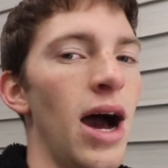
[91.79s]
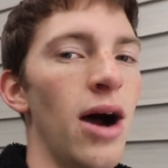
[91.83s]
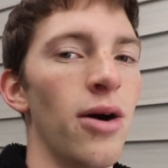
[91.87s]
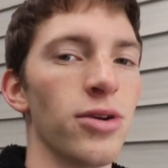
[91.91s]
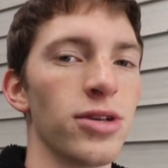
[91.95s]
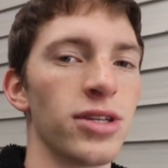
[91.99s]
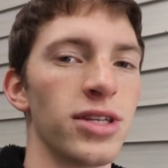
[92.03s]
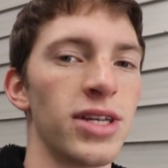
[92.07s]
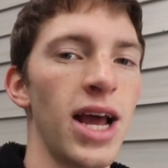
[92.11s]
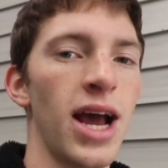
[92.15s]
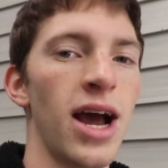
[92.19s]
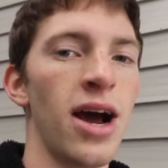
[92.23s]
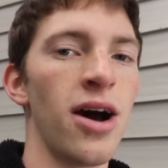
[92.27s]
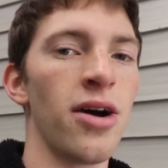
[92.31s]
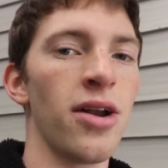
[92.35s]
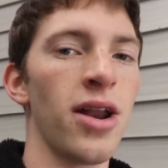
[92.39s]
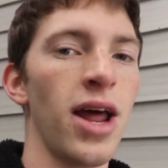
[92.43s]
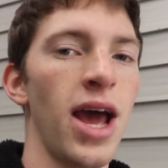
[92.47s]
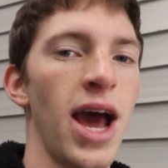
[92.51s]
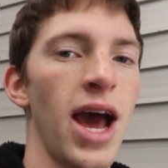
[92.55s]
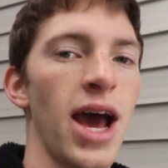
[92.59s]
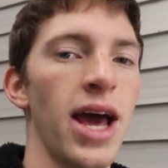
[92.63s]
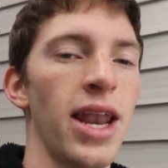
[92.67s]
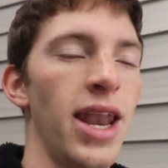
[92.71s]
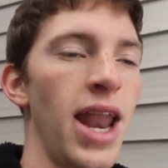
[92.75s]
I was down
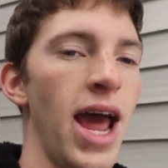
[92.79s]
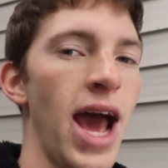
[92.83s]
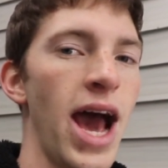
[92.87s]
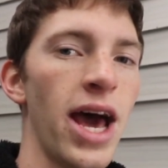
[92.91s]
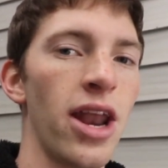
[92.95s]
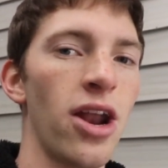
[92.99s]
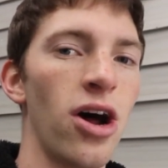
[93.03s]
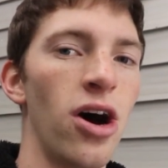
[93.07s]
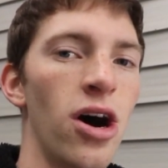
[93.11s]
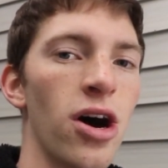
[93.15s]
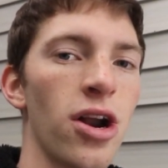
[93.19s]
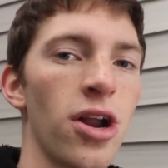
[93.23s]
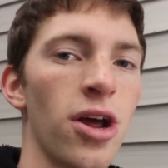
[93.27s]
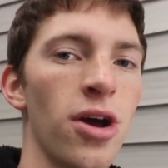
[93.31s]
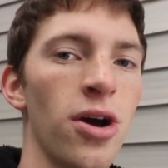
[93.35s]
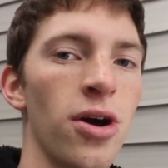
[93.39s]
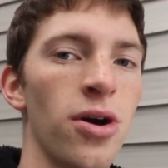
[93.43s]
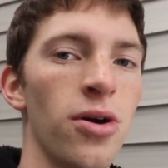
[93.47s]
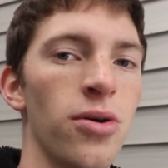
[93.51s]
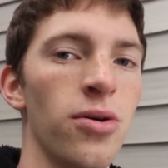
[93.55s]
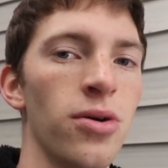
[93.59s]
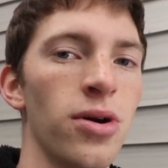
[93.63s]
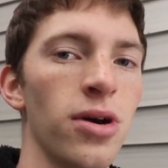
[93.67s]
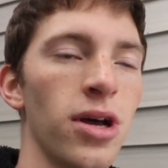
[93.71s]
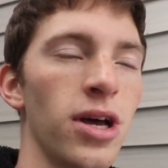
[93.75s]
at NAD
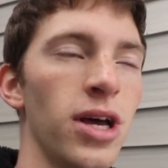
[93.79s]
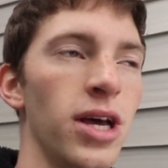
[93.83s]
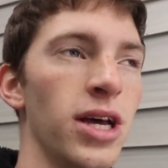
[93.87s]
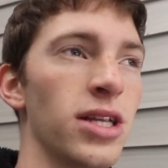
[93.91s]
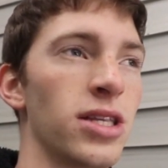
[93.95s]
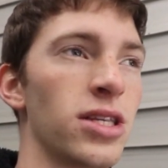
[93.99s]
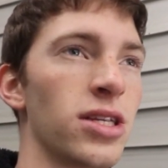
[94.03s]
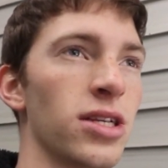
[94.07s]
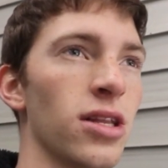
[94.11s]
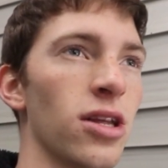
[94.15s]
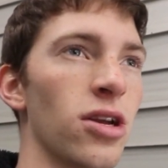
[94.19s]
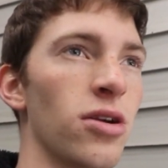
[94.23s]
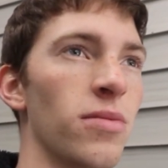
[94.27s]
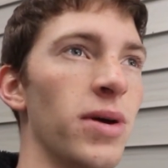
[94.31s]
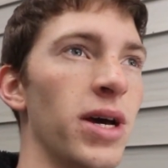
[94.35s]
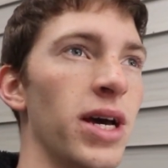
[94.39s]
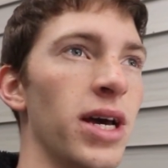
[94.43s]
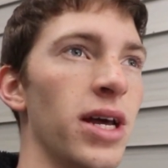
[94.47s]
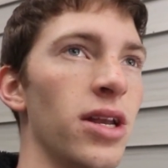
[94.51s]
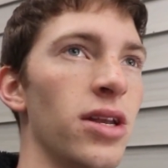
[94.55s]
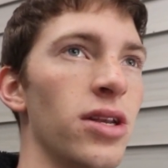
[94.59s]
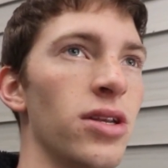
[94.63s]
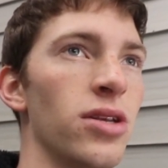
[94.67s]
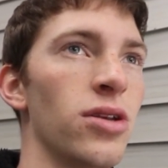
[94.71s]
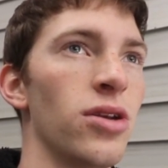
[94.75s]
Auto. It's a little
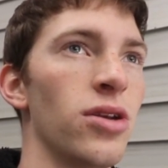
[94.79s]
bit